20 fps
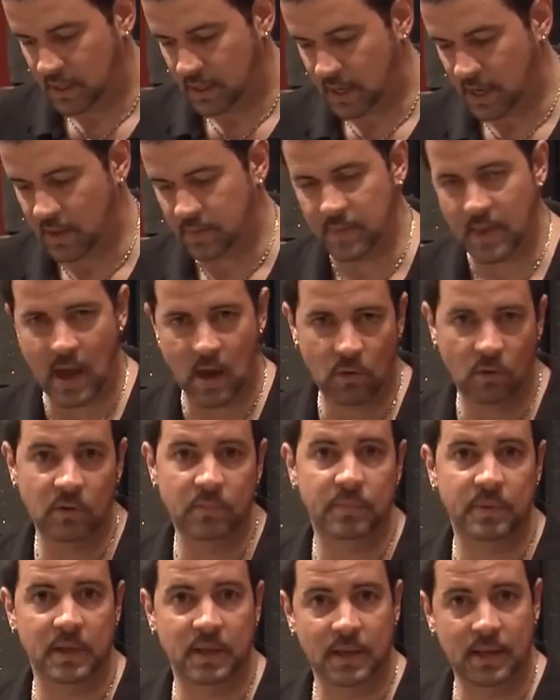And that
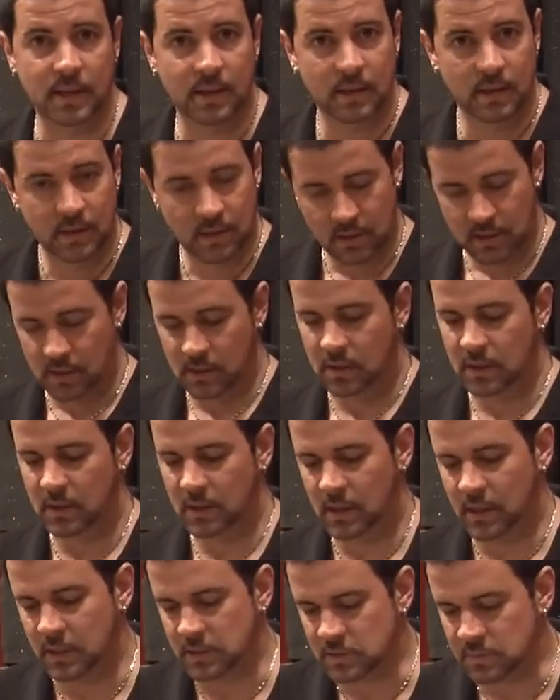would be,
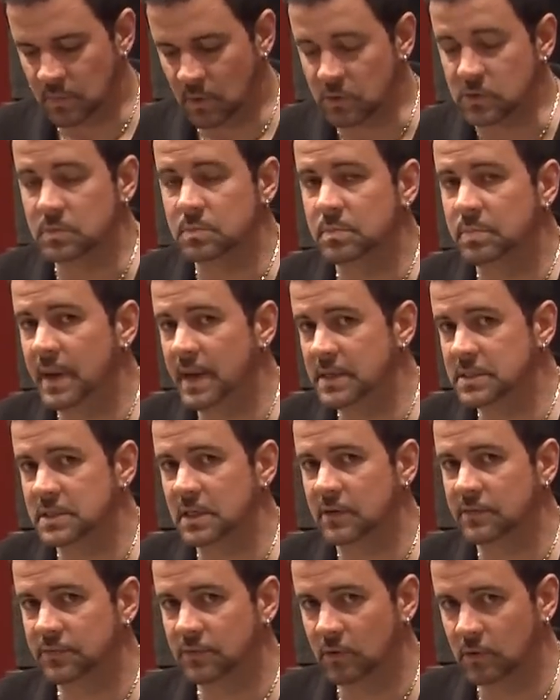in its most
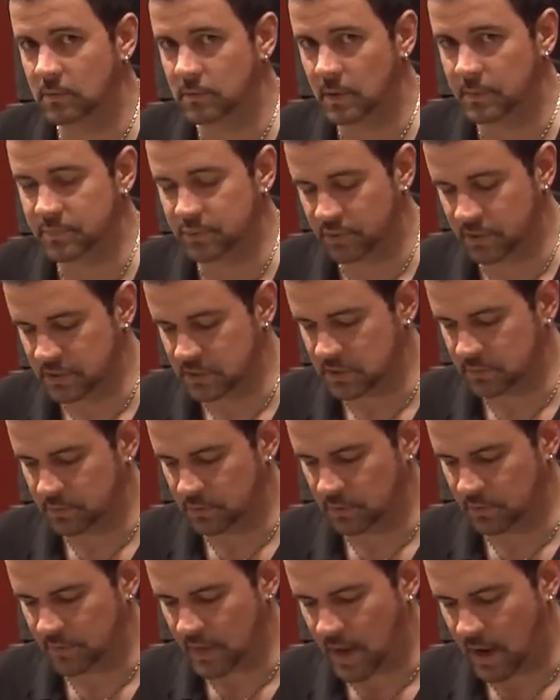basic form, a
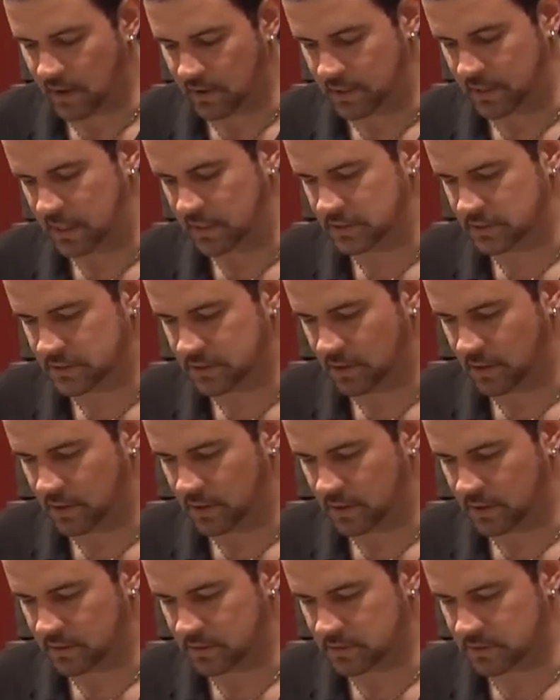principle of how to get
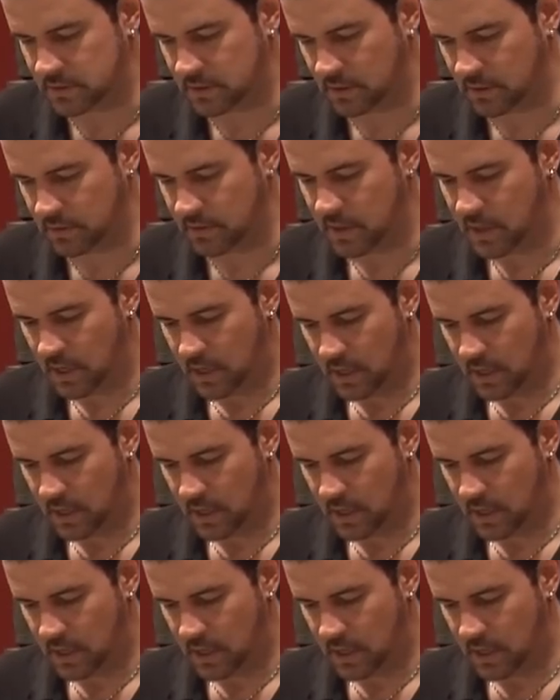started. So